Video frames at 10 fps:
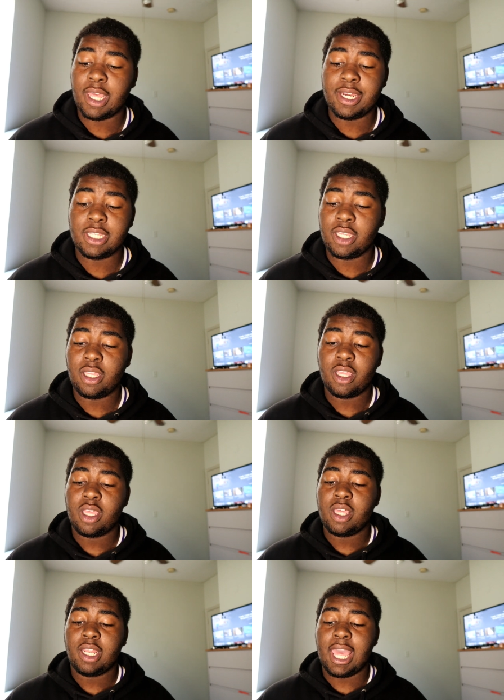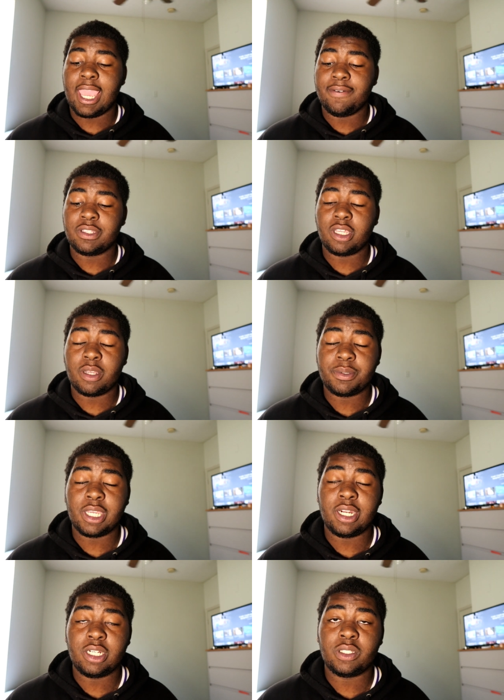Like this, like everything I'm
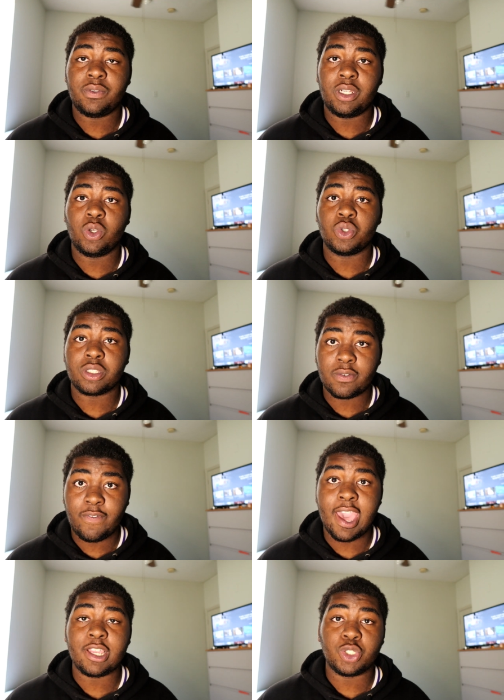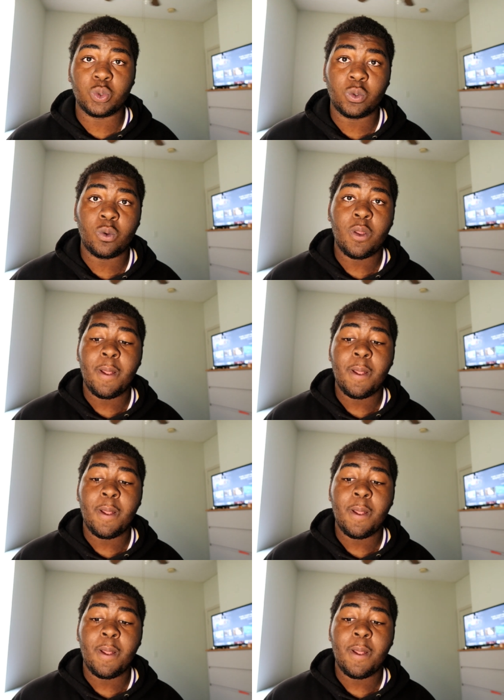saying in this video is factual.